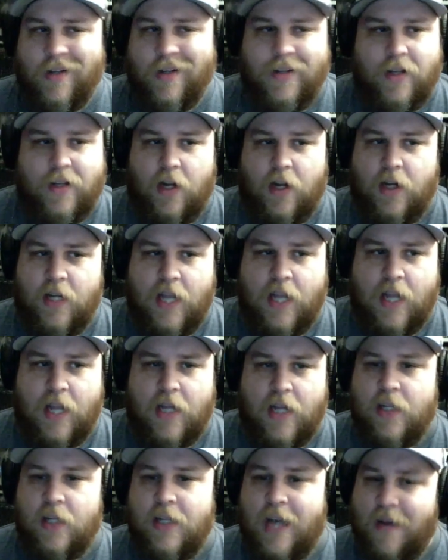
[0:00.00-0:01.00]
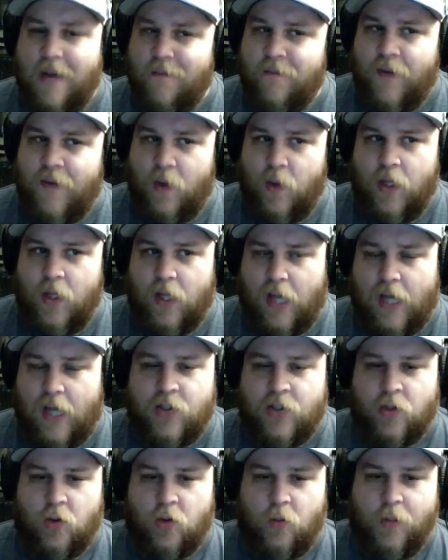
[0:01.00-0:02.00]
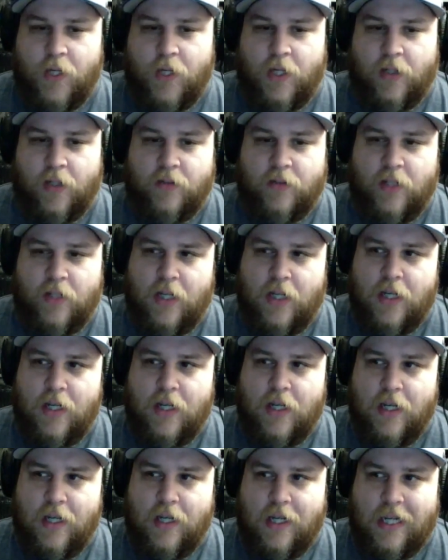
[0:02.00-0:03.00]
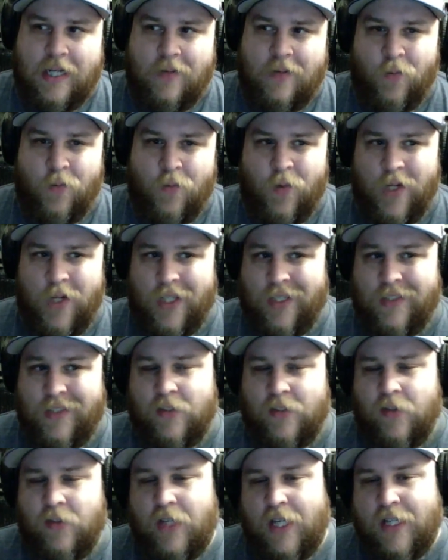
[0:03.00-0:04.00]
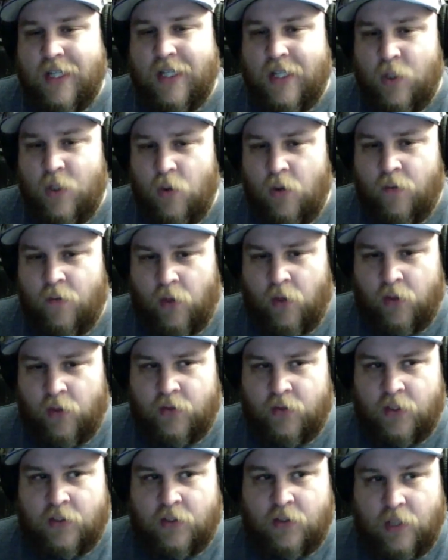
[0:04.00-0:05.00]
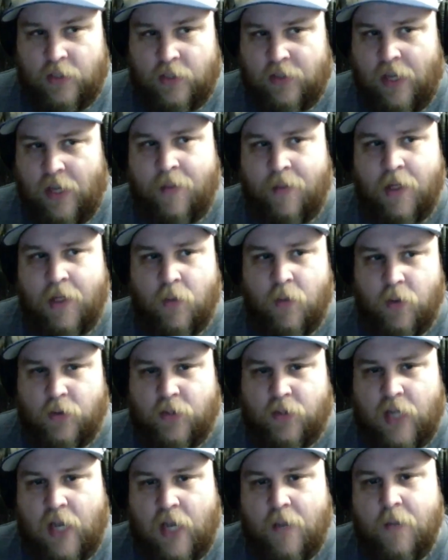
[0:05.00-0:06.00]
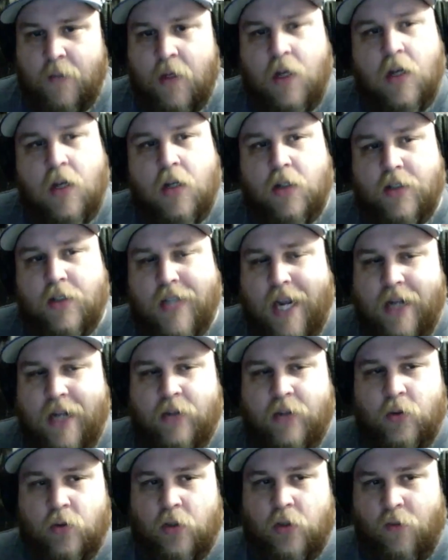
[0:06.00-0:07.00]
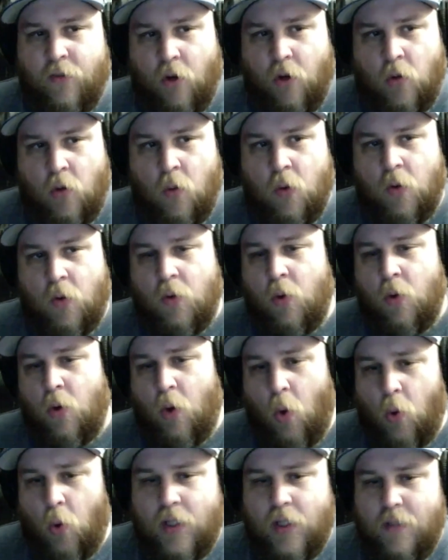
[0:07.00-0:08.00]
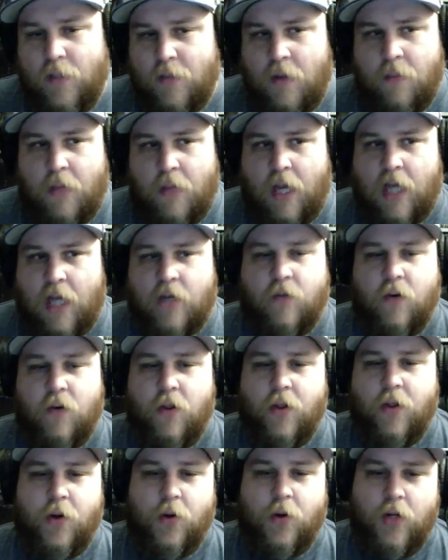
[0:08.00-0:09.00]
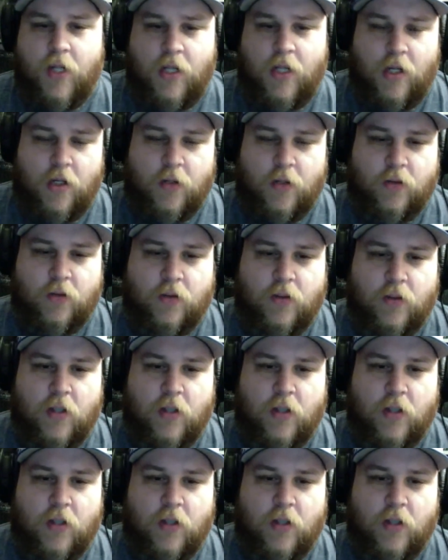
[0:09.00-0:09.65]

Again, not very logical, because realistically in the universe, it's happening in real time. Dinosaurs have, quote unquote, only been back for 30 years.